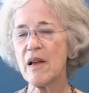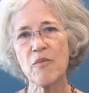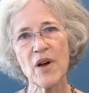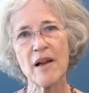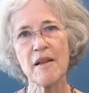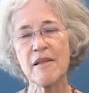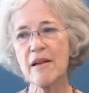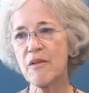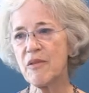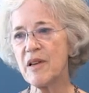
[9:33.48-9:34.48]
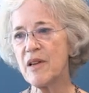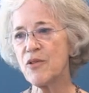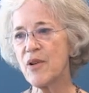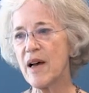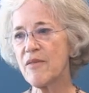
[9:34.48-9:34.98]
What I think we need
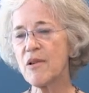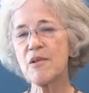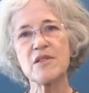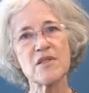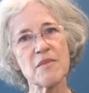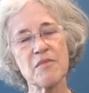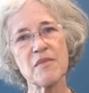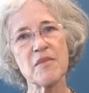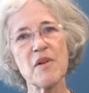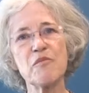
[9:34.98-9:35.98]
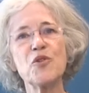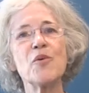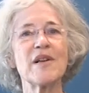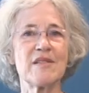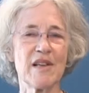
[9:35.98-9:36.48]
to have, though, is some
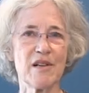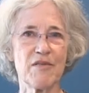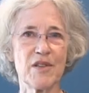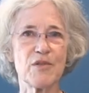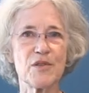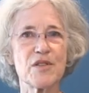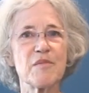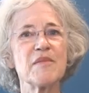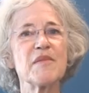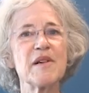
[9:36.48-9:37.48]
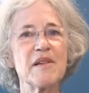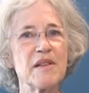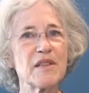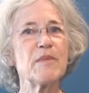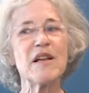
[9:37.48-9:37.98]
nuancing of it or some
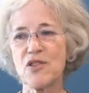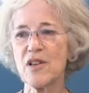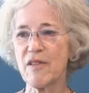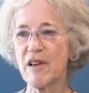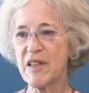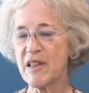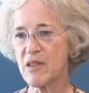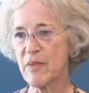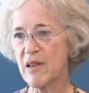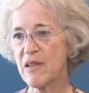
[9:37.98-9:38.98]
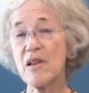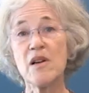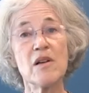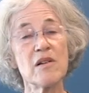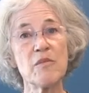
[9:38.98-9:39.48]
expansion of our ideas about it.
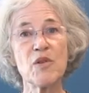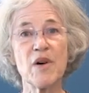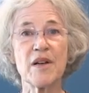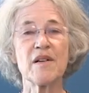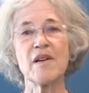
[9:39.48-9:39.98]
Number one,